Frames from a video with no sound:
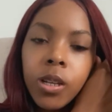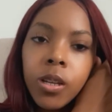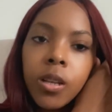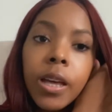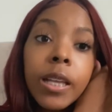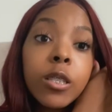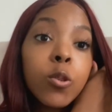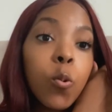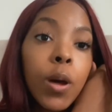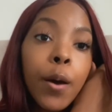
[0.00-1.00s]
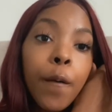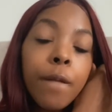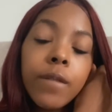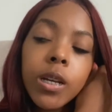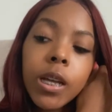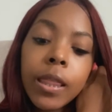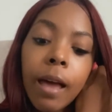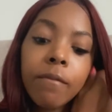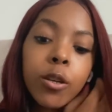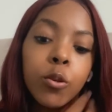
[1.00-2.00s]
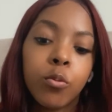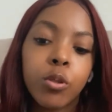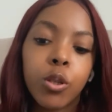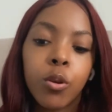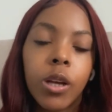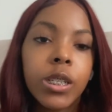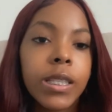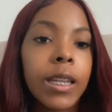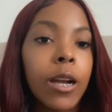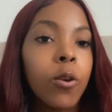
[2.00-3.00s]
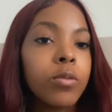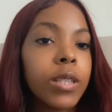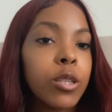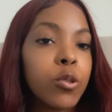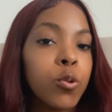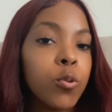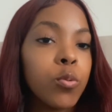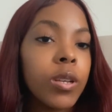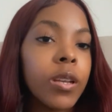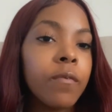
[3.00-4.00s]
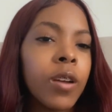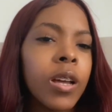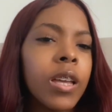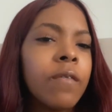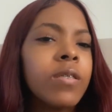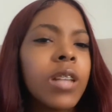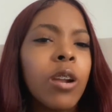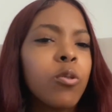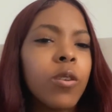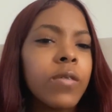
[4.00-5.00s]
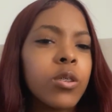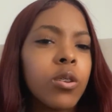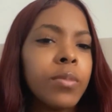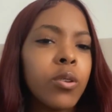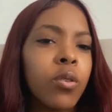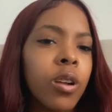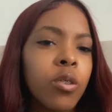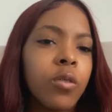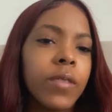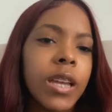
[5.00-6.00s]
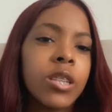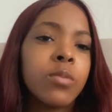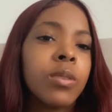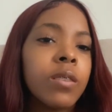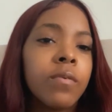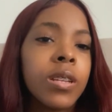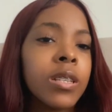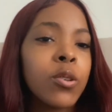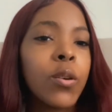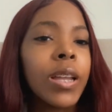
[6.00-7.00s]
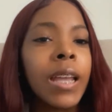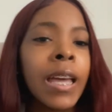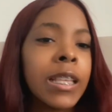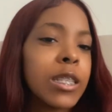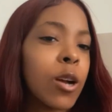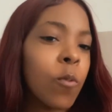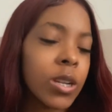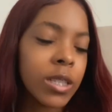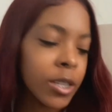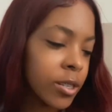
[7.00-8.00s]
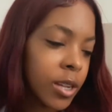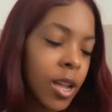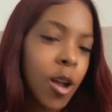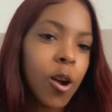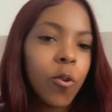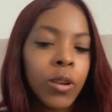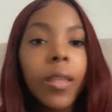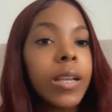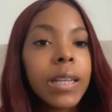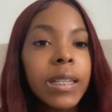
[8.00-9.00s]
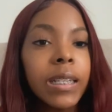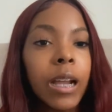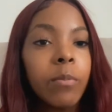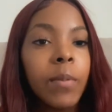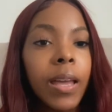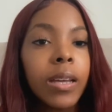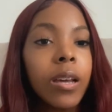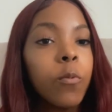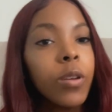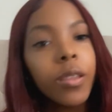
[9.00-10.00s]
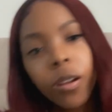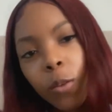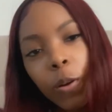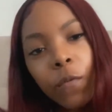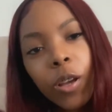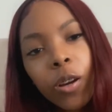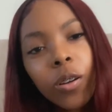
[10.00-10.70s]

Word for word: at 12 in the afternoon so y'all check that out tuned if y'all if it's i don't know if it's going to be on y'all notifications but if it is go ahead and add it to y'all watch later or whatever yes and i'll be back with another word for y'all